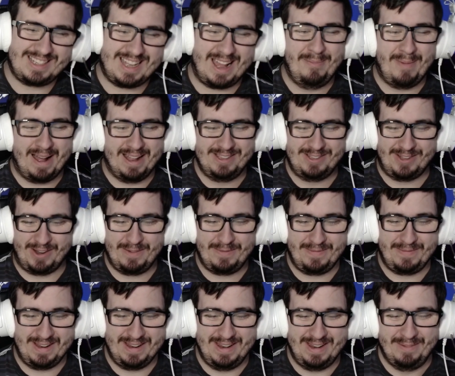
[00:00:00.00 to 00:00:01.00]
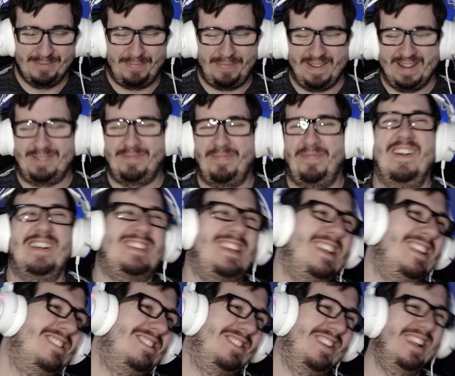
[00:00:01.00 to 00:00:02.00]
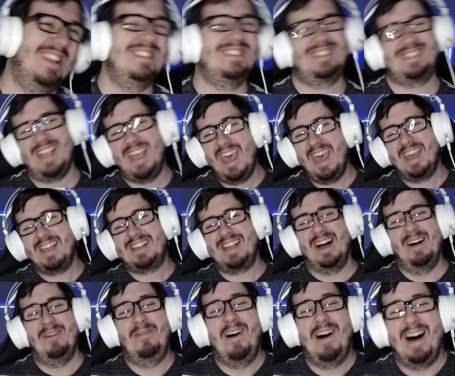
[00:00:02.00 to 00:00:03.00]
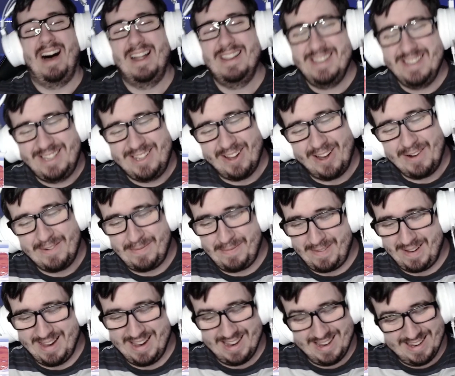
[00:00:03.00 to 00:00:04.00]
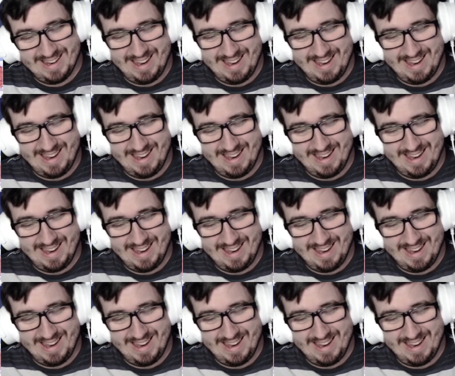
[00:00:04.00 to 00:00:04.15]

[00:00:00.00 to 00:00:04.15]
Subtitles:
come on, Thorfinn. Fat fucking chance. Come on, Thorfinn.